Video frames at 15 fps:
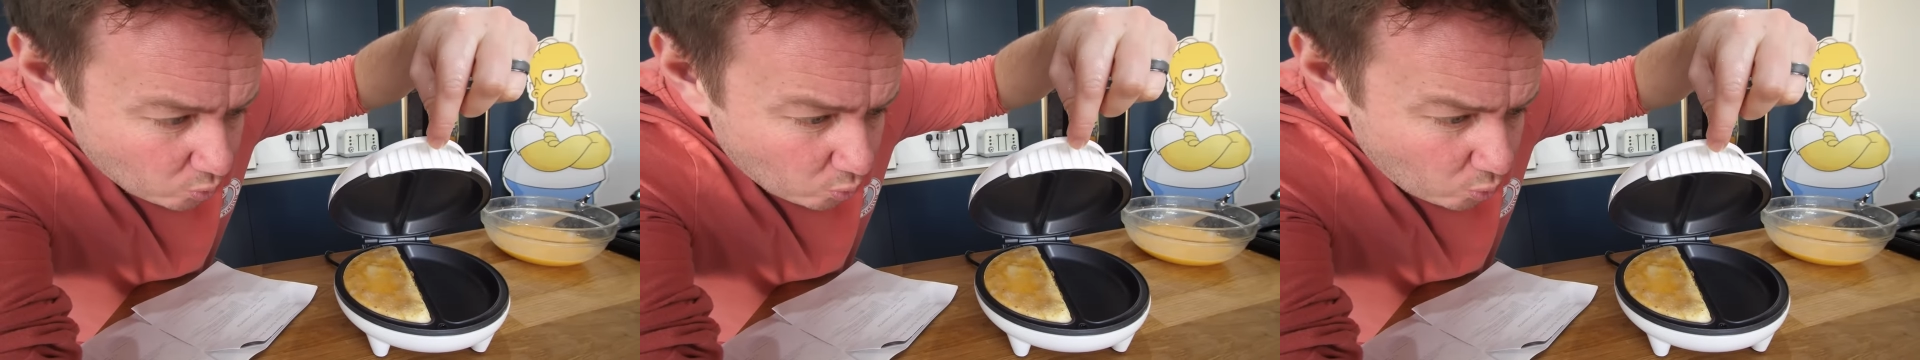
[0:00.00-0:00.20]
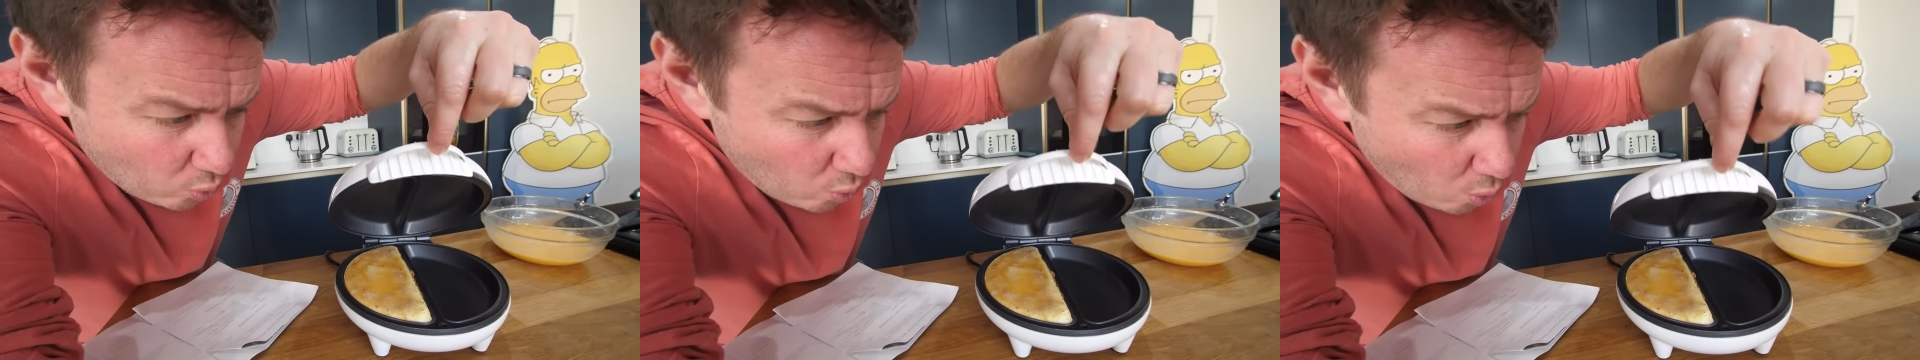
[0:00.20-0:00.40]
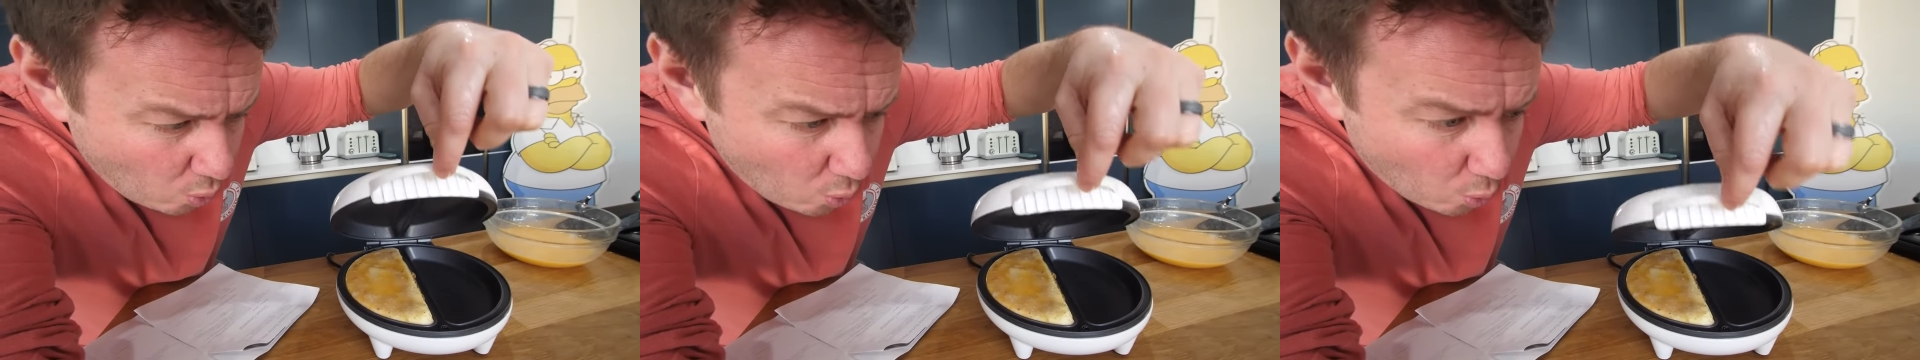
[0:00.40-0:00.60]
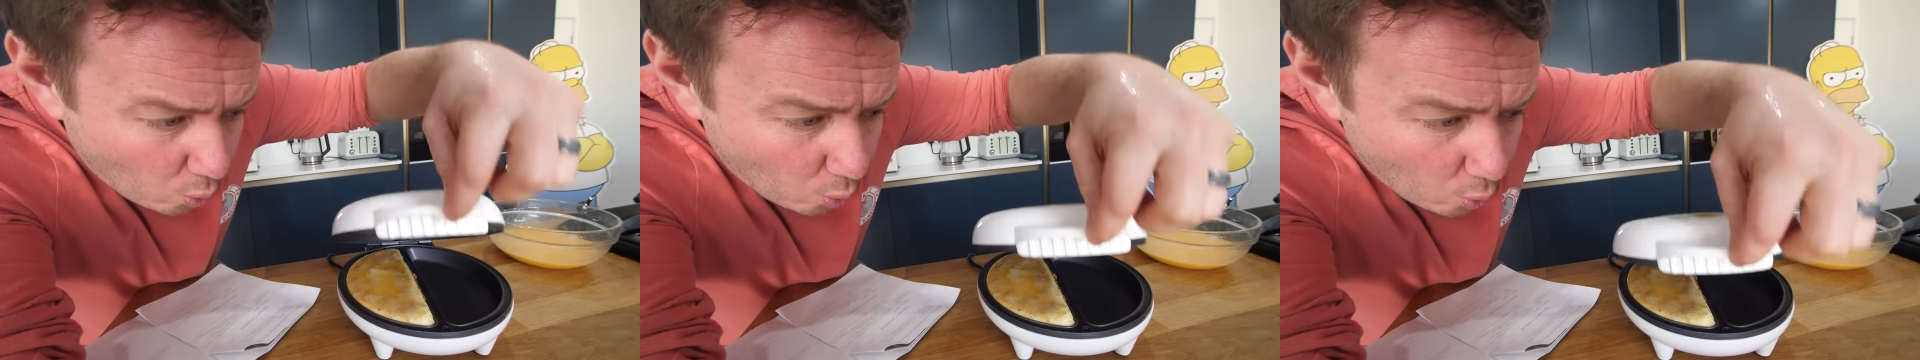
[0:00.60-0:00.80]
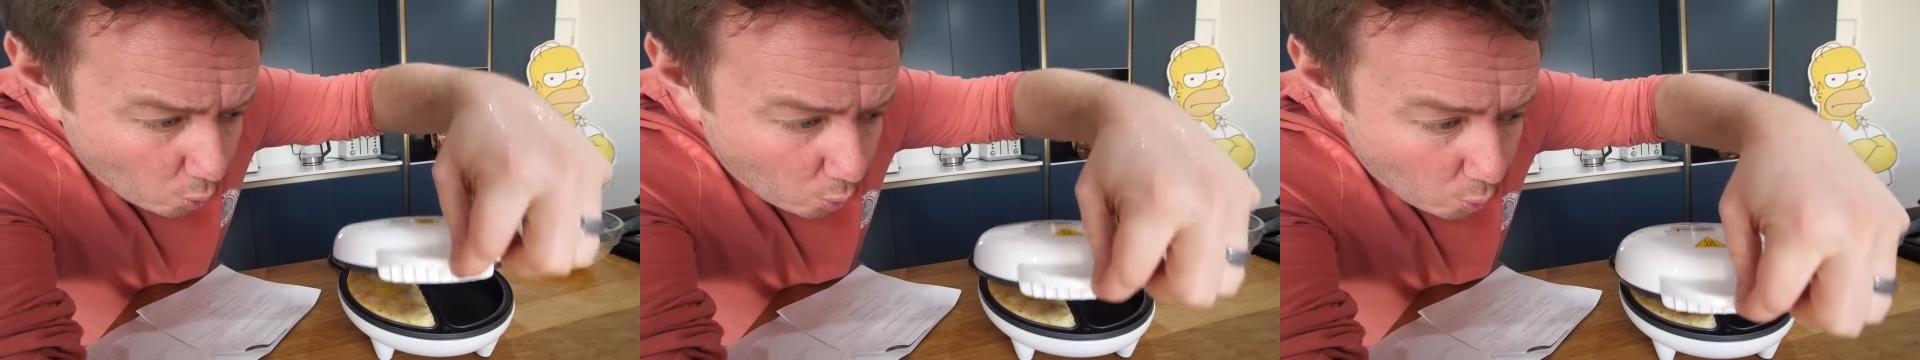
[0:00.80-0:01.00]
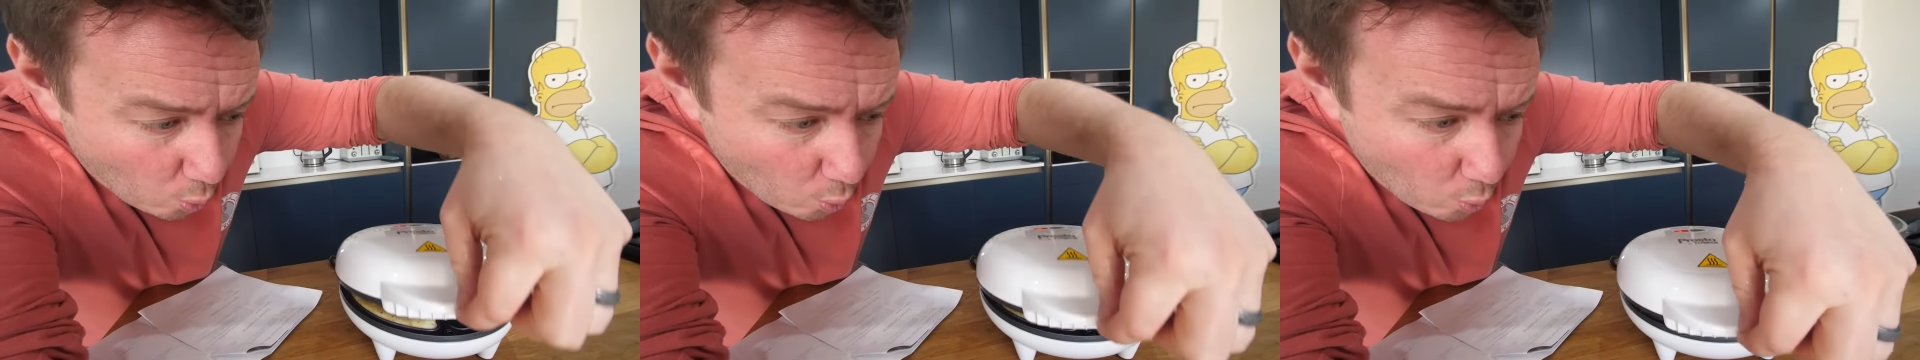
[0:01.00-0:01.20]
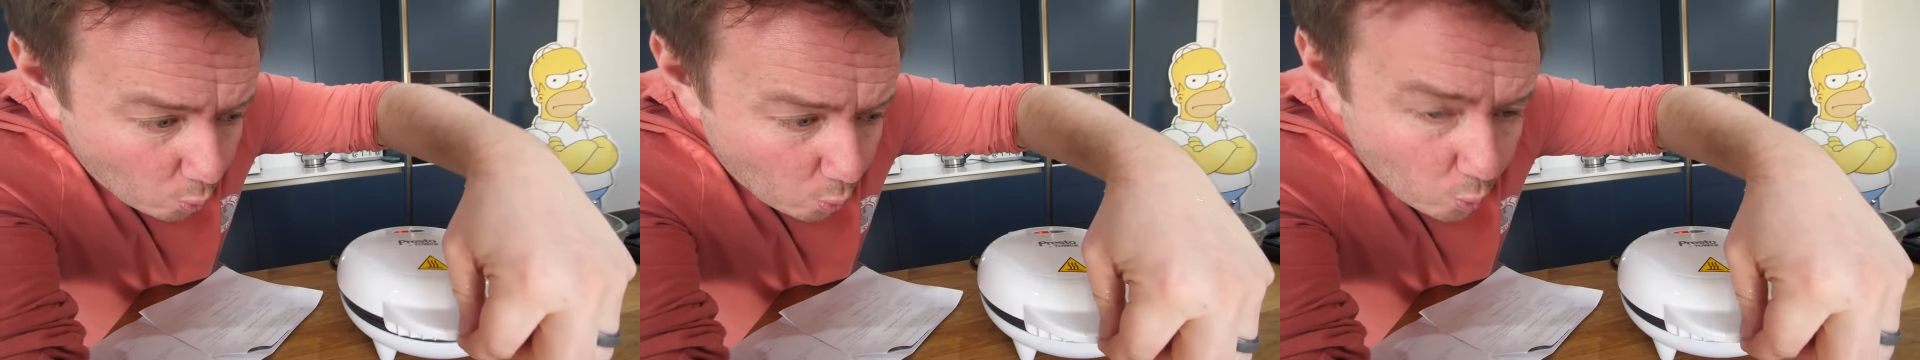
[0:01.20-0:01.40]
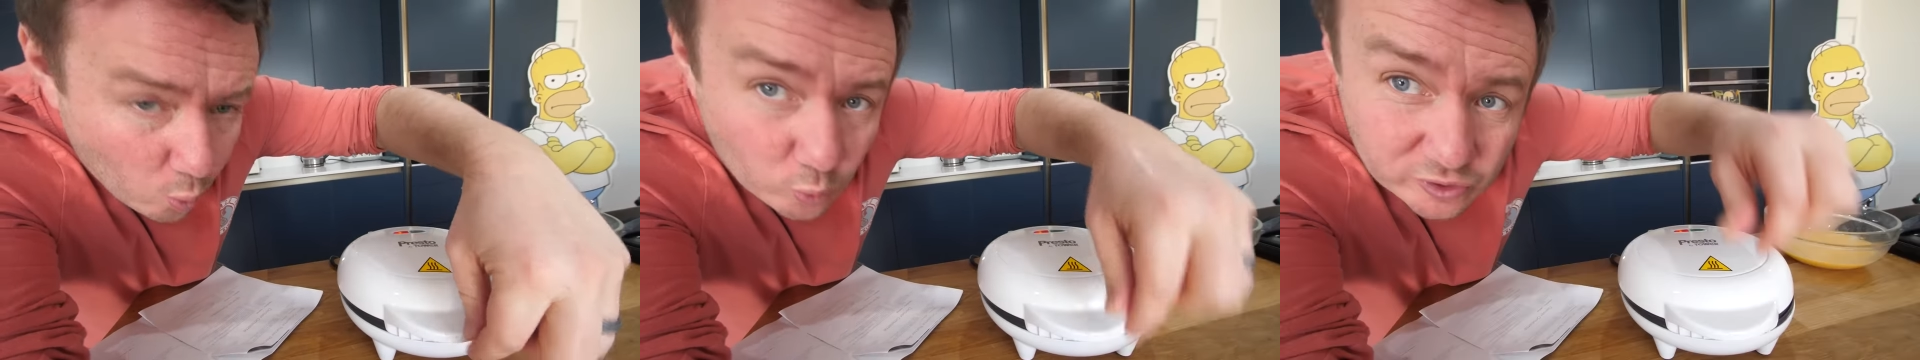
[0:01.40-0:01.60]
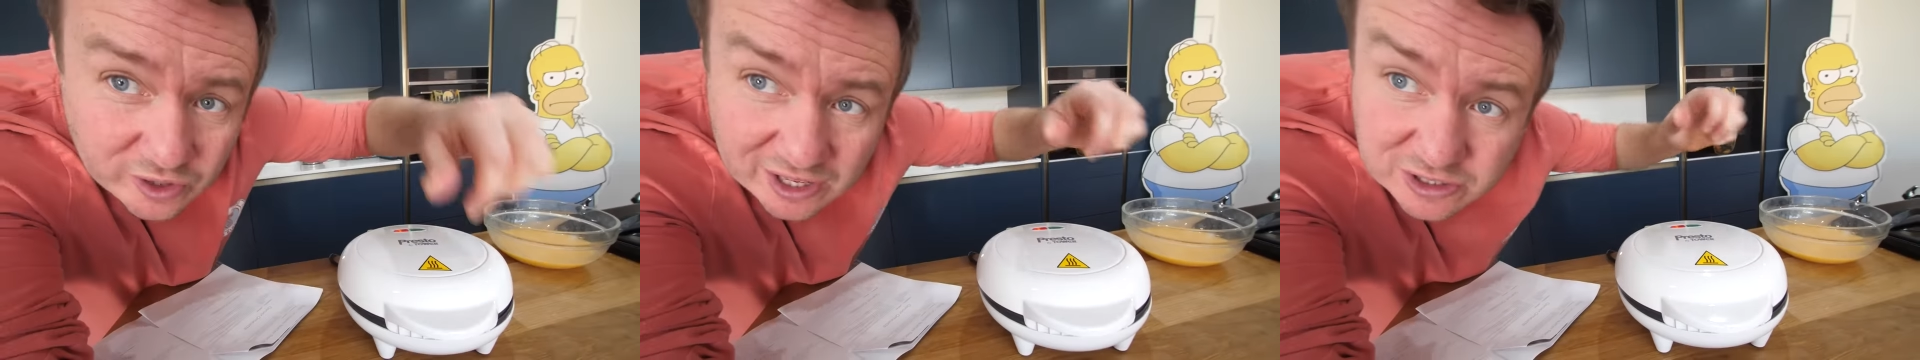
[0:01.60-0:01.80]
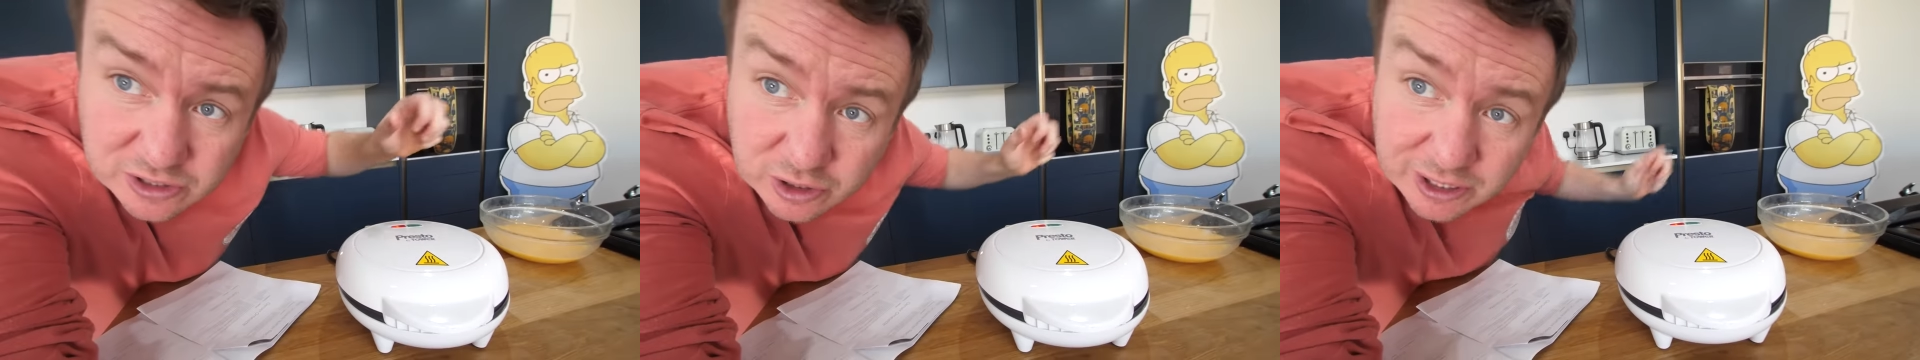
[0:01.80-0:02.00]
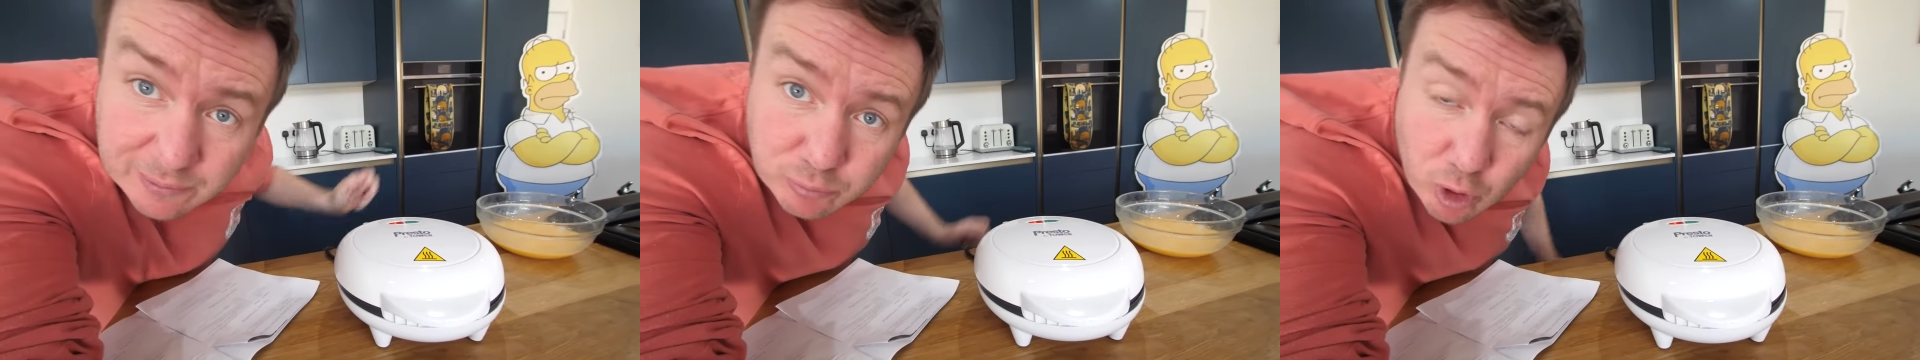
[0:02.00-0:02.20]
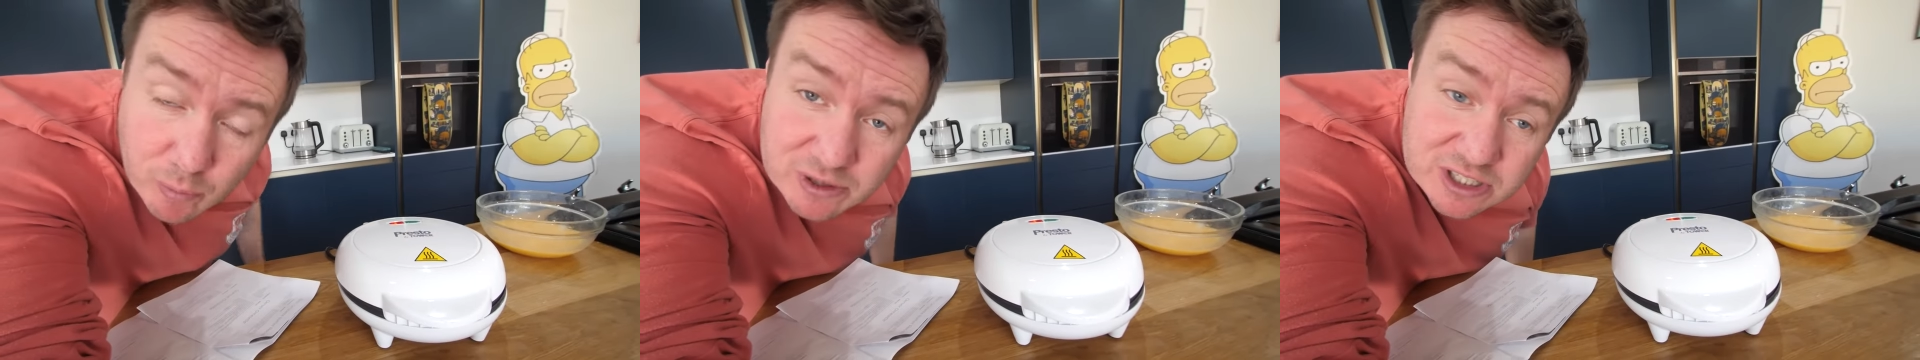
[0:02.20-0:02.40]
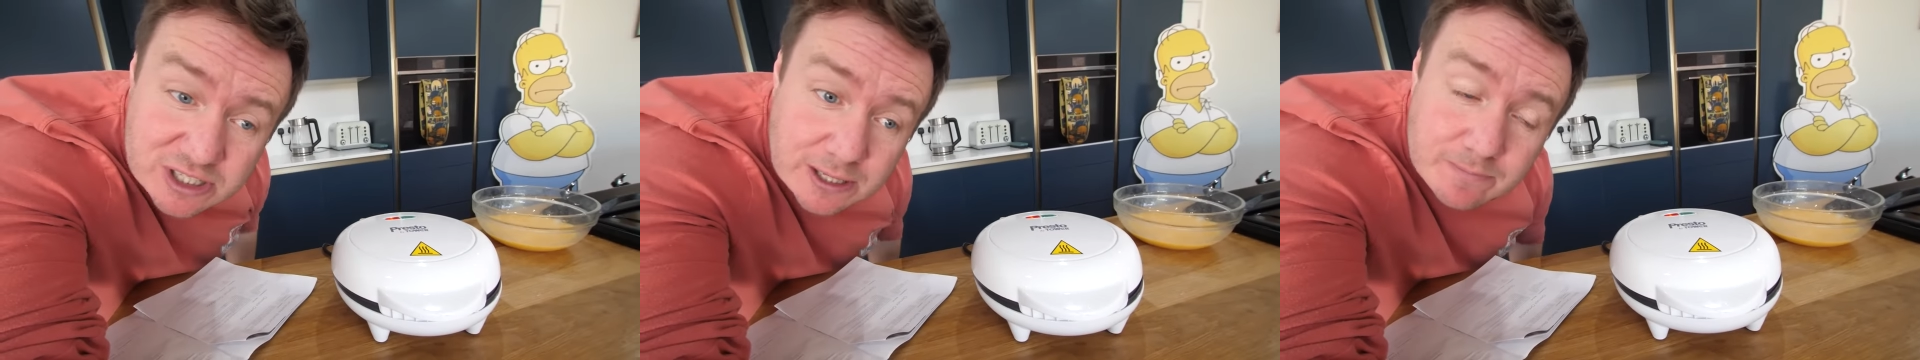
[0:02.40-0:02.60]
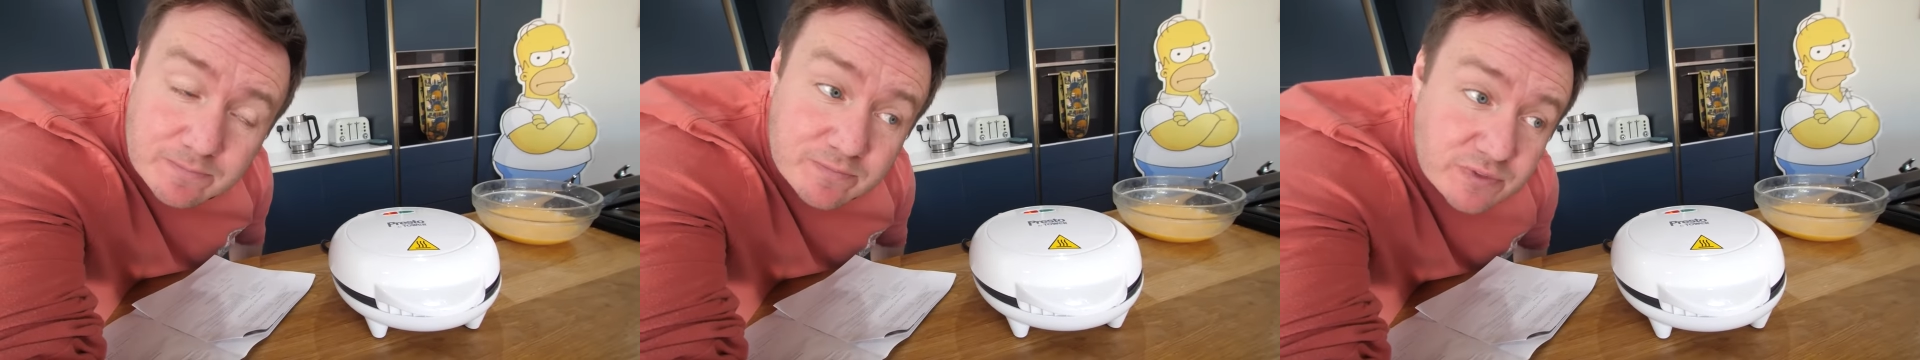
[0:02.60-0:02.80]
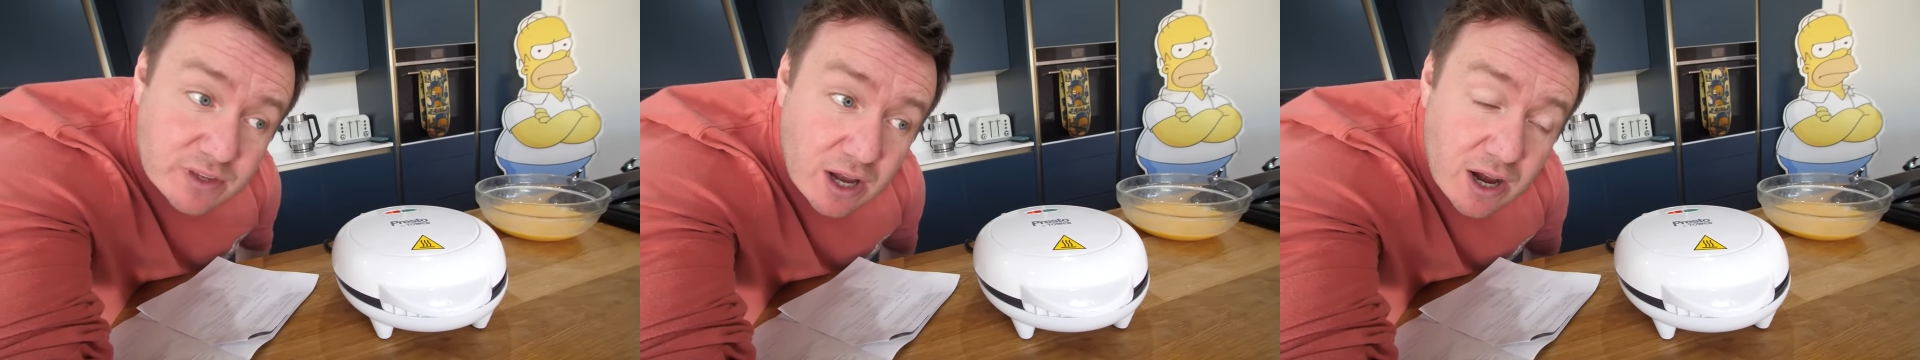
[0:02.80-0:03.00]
Ooh, that's looking promising.